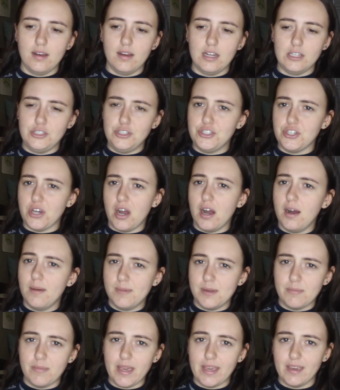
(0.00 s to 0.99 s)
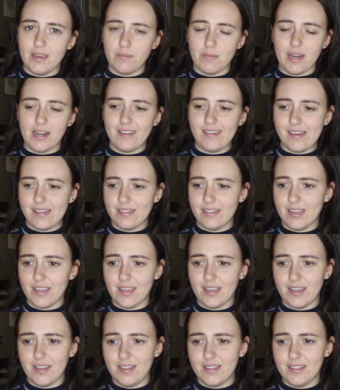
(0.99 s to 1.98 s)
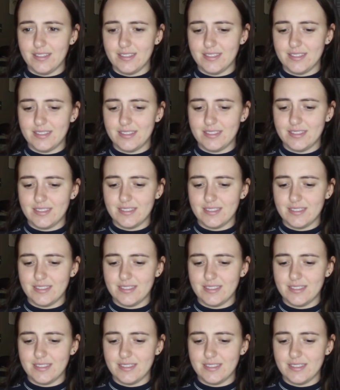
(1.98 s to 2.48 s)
a job and making money, I think, is